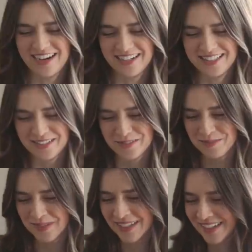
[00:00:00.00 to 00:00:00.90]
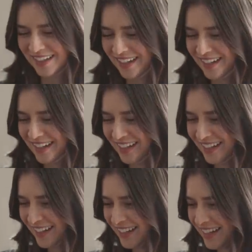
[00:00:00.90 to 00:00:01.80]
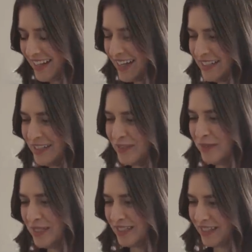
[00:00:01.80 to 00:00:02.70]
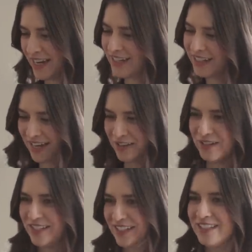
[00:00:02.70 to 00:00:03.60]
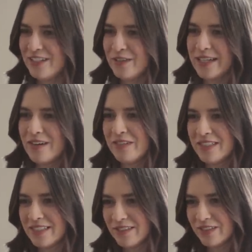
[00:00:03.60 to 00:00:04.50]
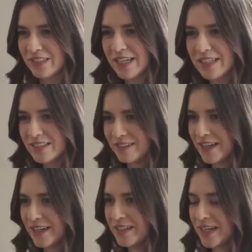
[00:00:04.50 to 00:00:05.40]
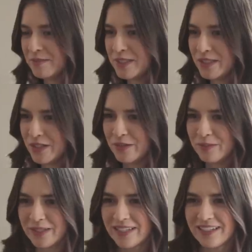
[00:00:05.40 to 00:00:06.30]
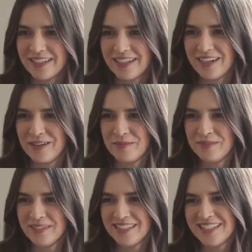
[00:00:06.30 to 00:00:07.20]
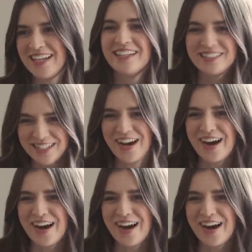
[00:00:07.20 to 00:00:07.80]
awesome. He's so fun. He has so much like energy too. Like obviously little kids a lot of times yeah. do, but um, he has like, so tough.